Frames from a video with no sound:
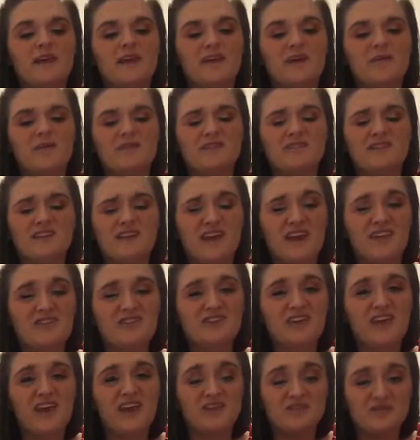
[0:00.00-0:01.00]
It was an
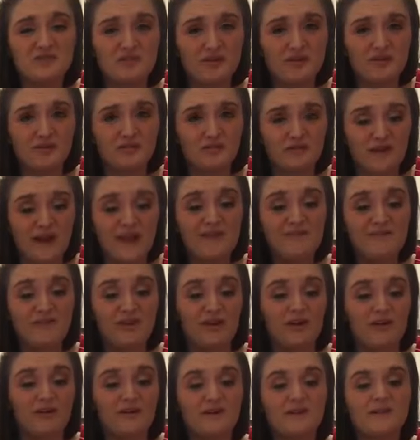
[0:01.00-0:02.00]
educational
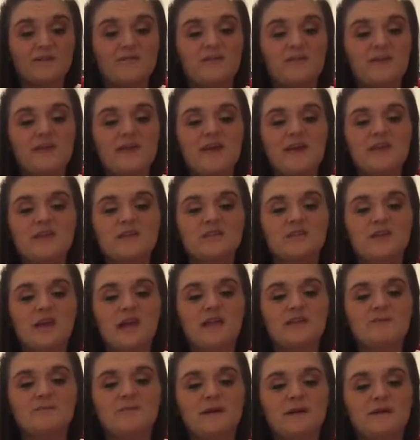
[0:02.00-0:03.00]
graveyard.
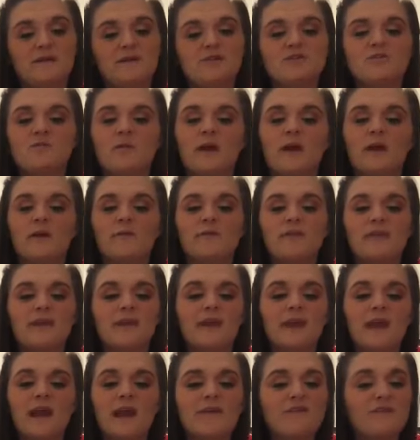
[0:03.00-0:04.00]
Jack picked his way,
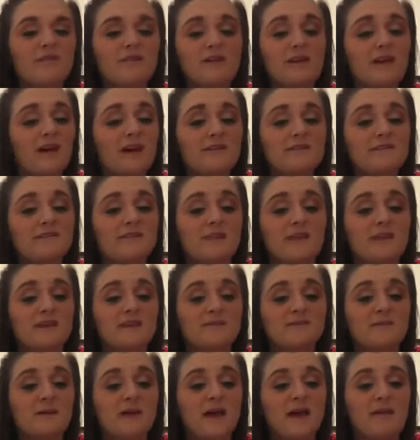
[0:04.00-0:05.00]
careful not to let
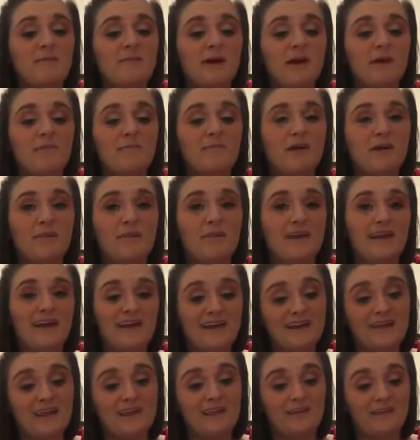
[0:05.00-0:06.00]
his backpack bump
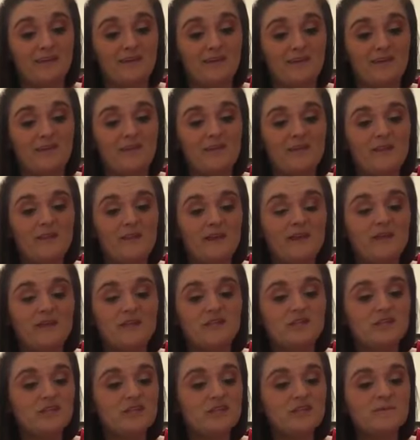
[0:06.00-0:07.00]
anything.
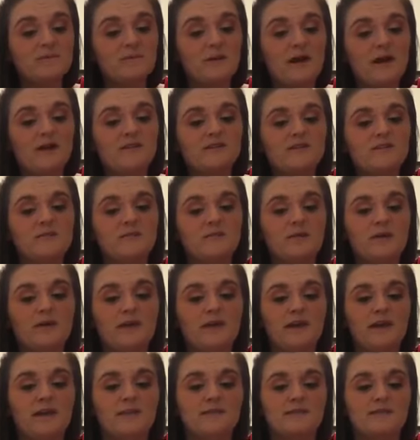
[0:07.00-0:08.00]
Just past the
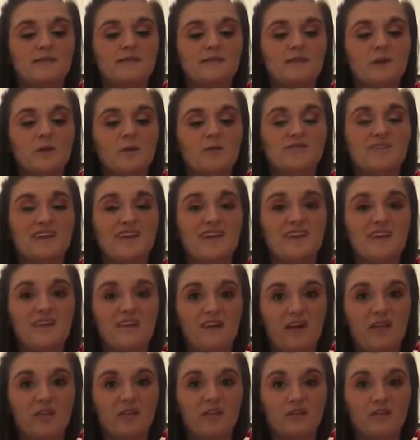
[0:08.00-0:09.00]
bookcases, there was
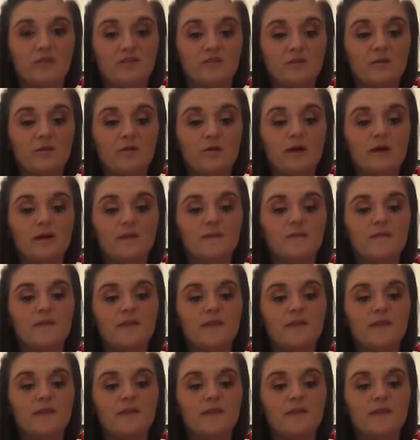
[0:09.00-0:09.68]
another door.